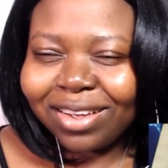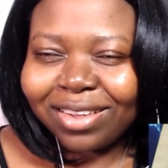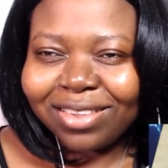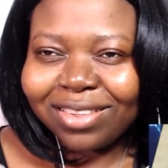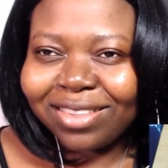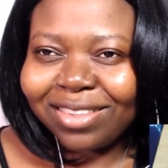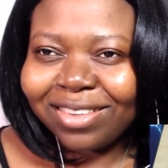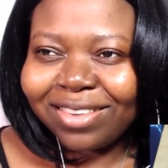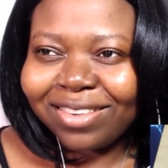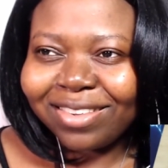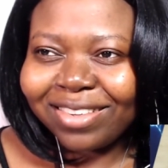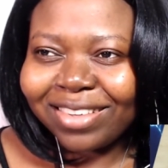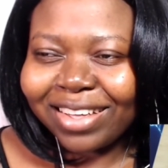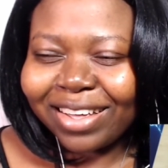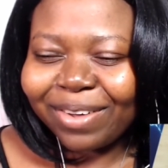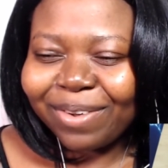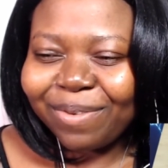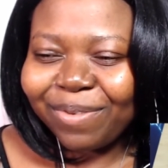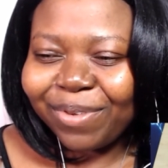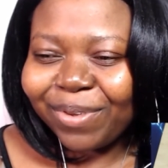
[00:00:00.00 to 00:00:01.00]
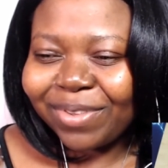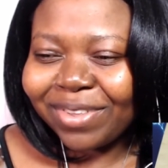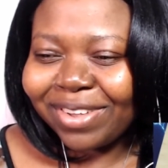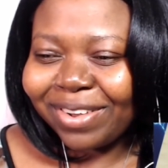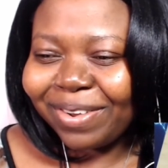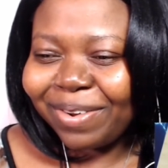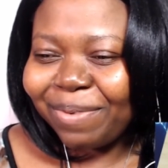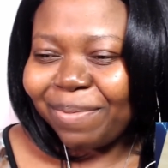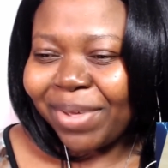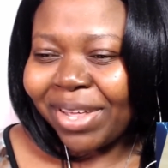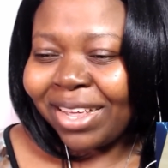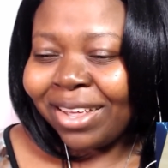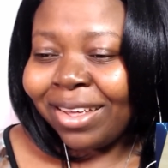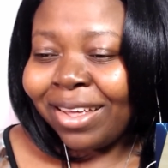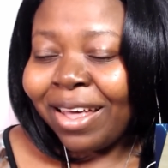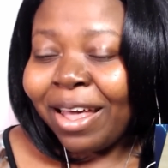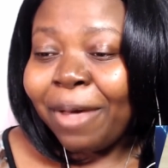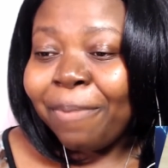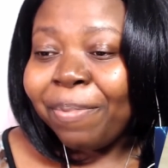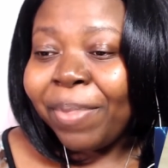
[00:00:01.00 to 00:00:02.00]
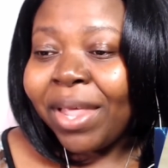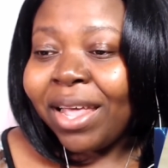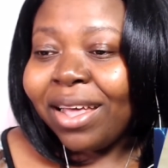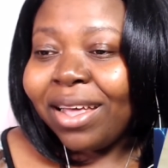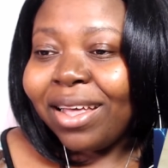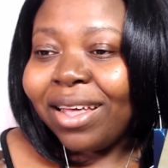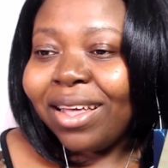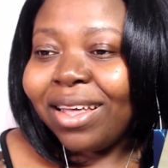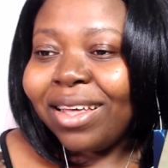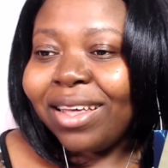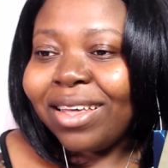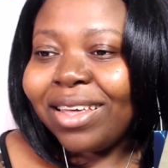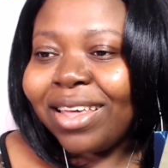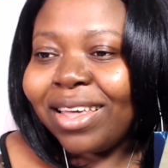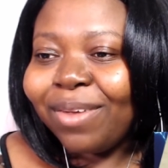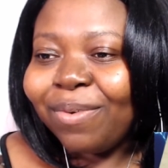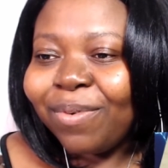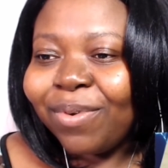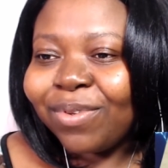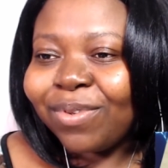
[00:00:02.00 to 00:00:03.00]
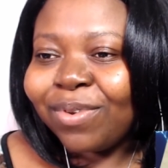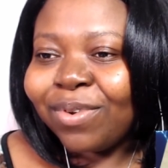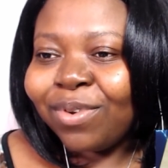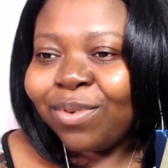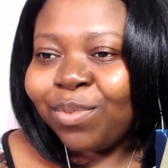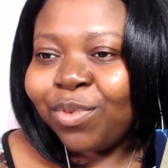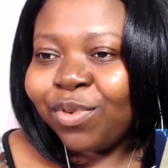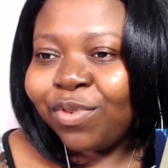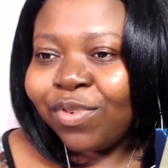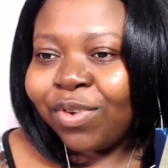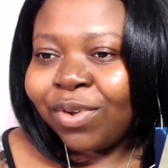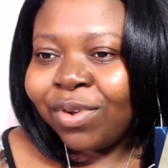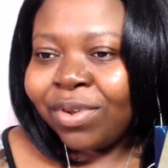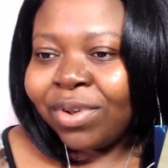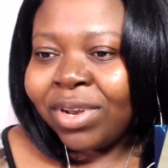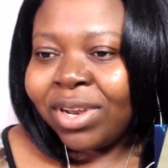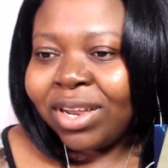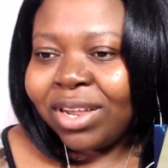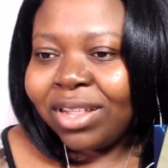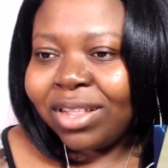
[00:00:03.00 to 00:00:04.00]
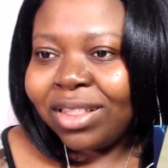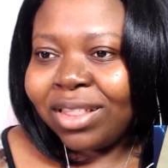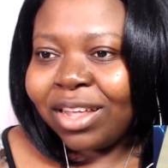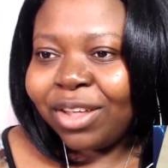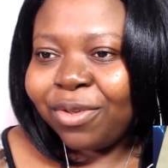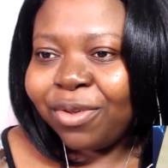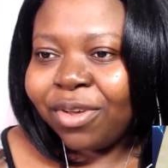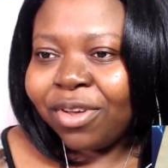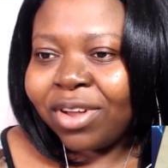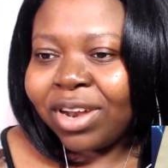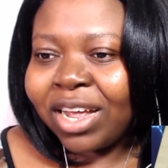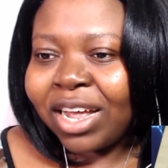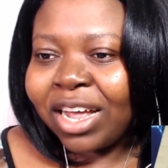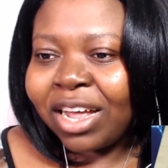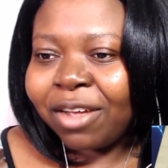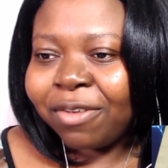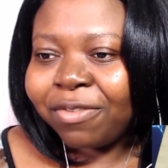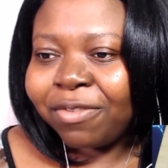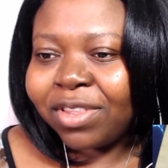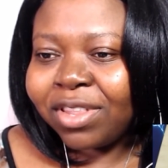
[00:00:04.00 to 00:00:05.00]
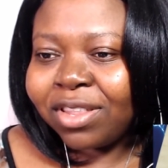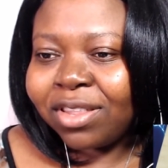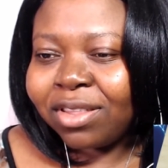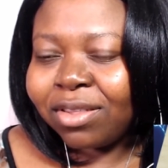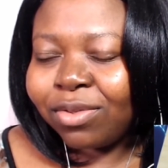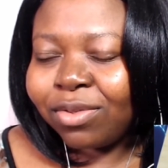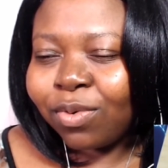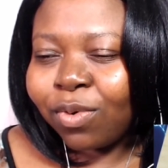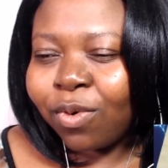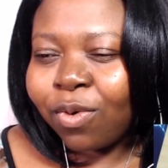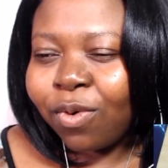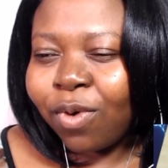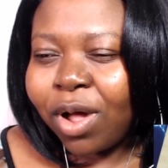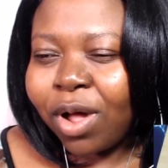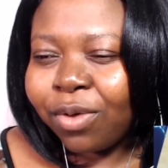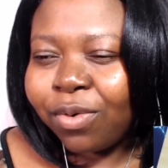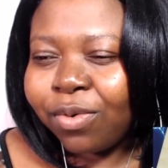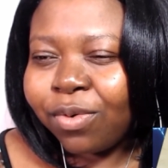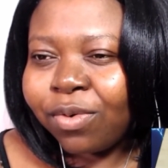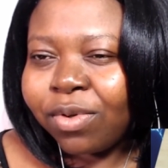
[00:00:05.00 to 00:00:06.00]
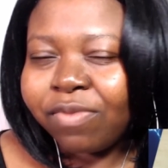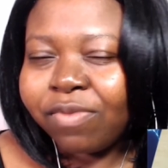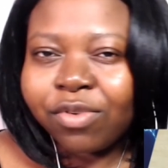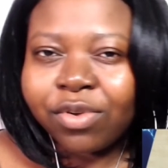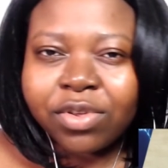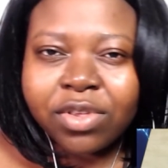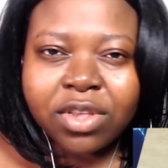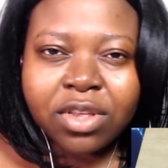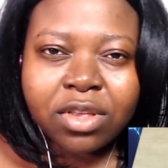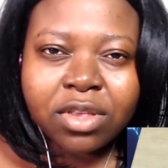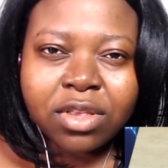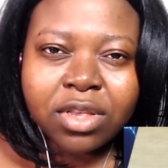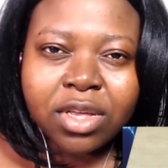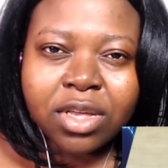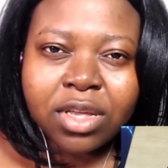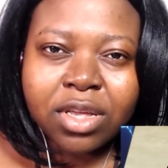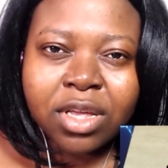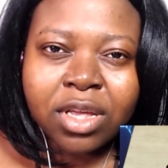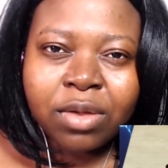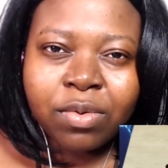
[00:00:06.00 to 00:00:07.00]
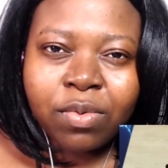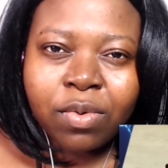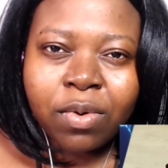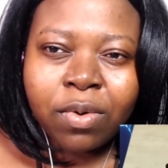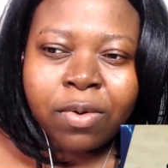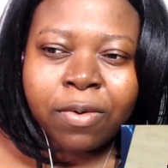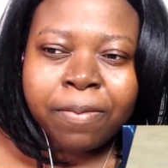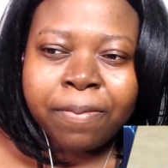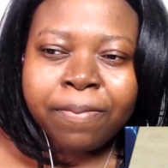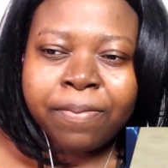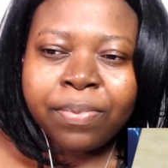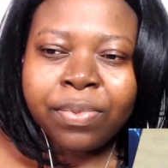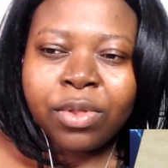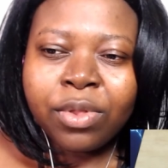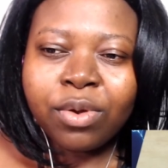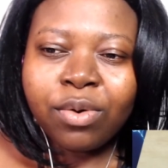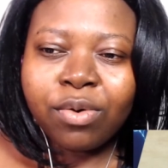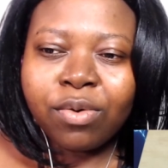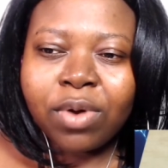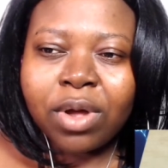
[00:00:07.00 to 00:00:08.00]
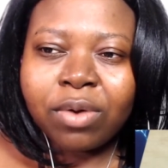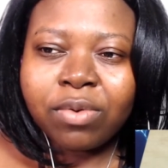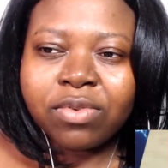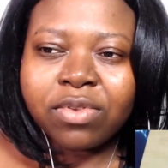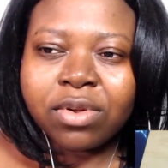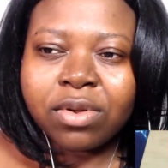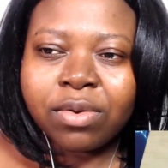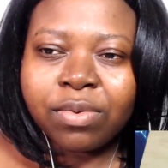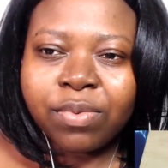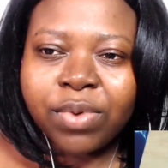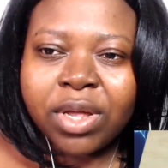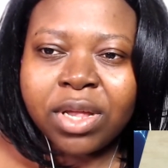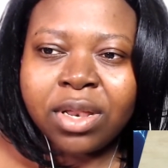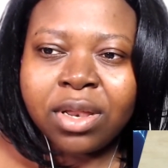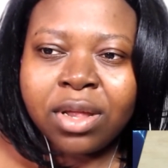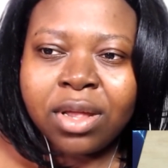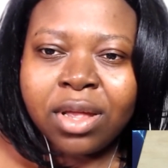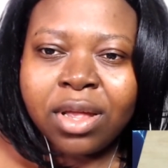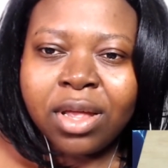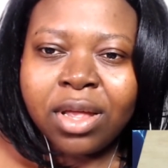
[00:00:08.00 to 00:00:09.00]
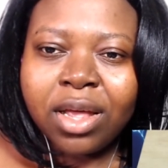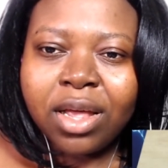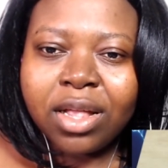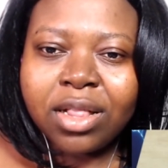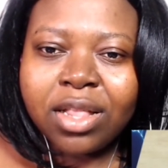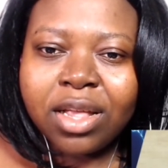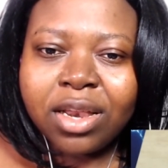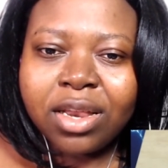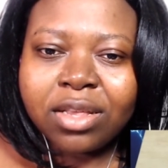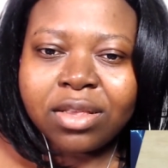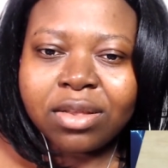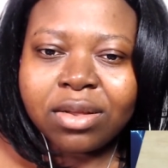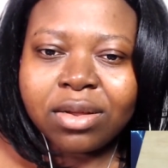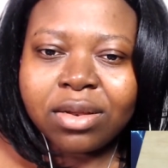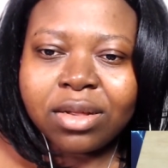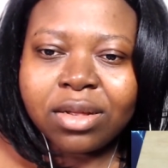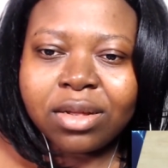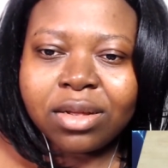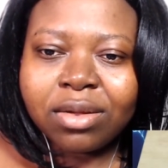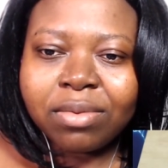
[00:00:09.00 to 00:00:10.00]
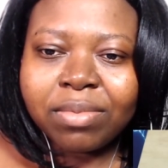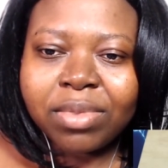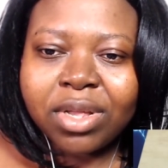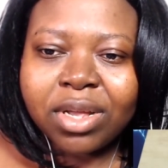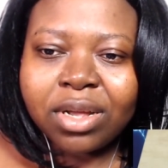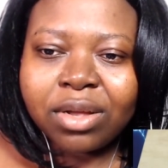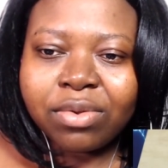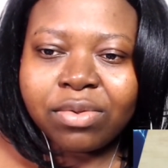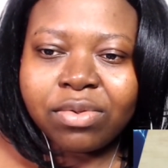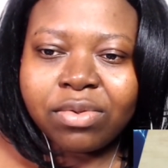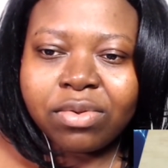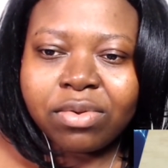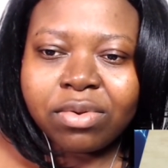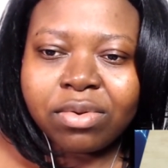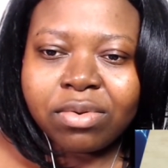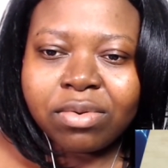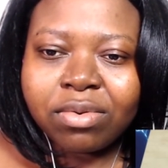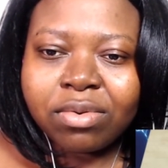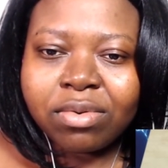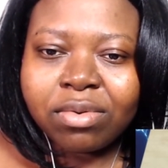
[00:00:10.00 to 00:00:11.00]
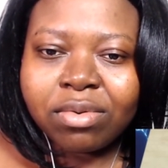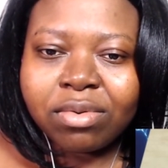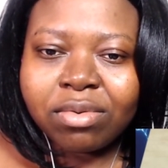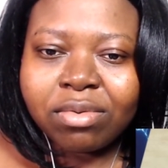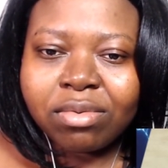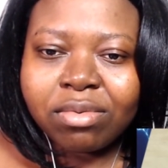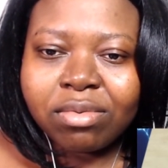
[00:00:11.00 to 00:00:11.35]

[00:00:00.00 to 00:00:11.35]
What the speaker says: I still get confused a little bit. Kinro's gonna move on. Then you're gonna have Kohaku versus Kinro. Kohaku's gonna win, and then it's gonna come down to.